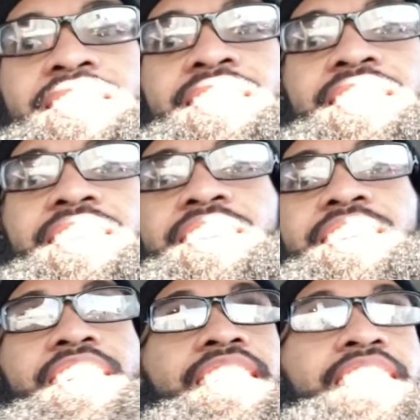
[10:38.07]
Look,
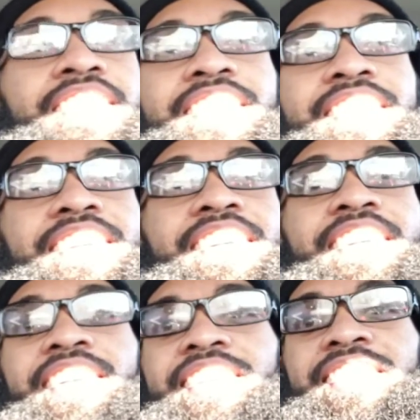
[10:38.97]

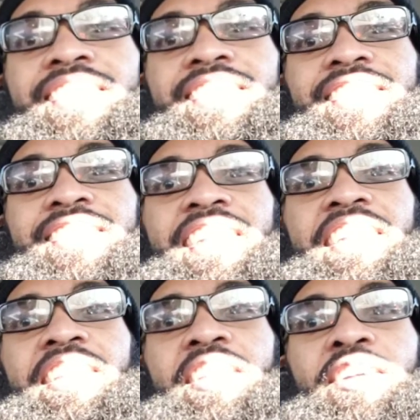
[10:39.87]
just gotta learn through
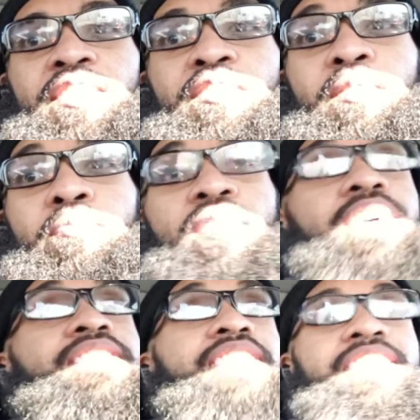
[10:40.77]
the process.
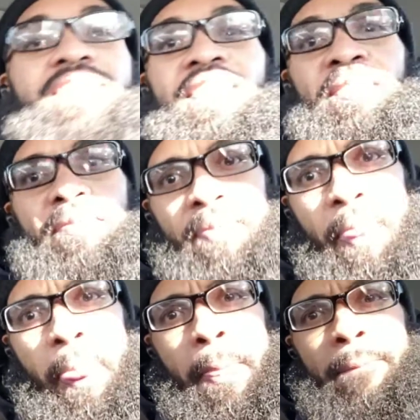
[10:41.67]

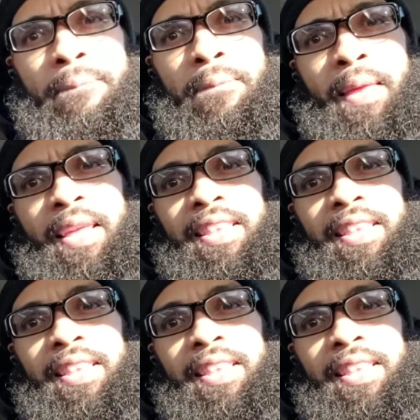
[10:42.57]
Let's see.